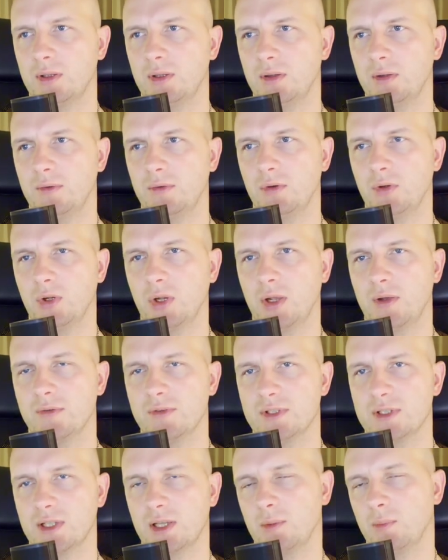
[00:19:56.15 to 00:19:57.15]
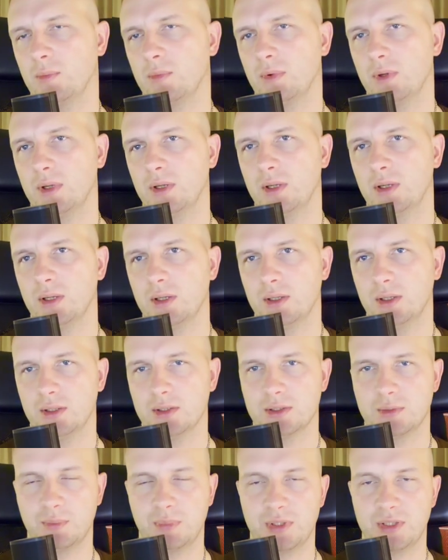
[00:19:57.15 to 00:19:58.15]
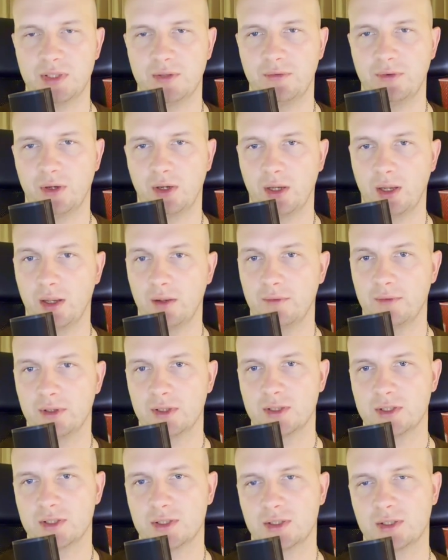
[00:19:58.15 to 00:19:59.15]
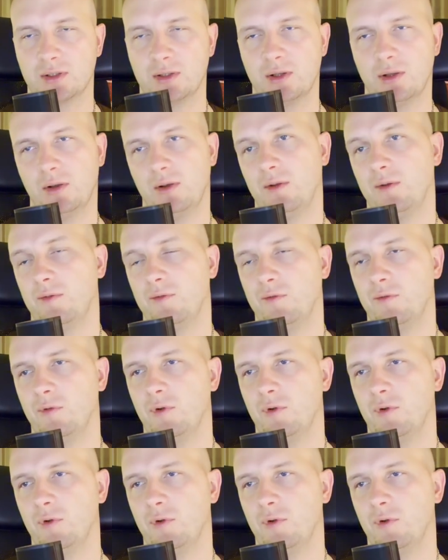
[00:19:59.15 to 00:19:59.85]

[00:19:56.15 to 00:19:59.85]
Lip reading: If you have some specific events, for